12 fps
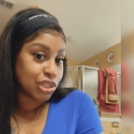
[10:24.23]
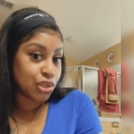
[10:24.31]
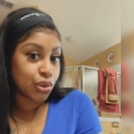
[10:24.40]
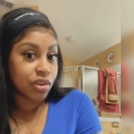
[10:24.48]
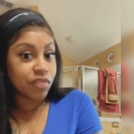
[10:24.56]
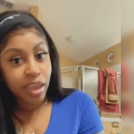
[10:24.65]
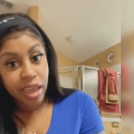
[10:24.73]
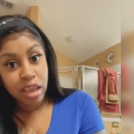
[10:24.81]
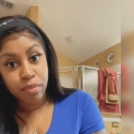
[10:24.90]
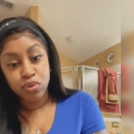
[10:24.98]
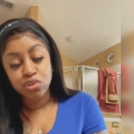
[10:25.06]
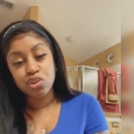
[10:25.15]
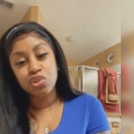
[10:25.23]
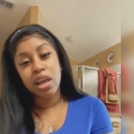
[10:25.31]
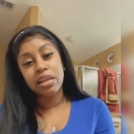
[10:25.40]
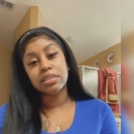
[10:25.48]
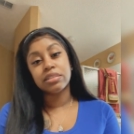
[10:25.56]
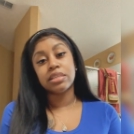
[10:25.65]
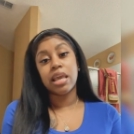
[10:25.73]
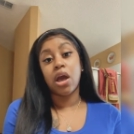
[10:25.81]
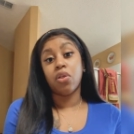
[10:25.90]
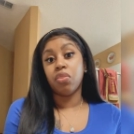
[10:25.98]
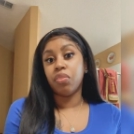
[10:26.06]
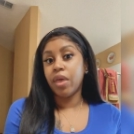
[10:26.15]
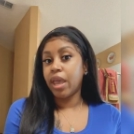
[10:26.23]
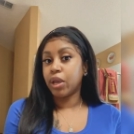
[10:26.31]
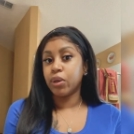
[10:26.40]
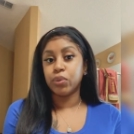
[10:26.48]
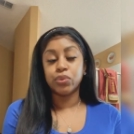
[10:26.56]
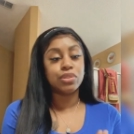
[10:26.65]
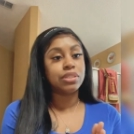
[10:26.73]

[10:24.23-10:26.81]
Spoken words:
if able, so you guys can see how that goes.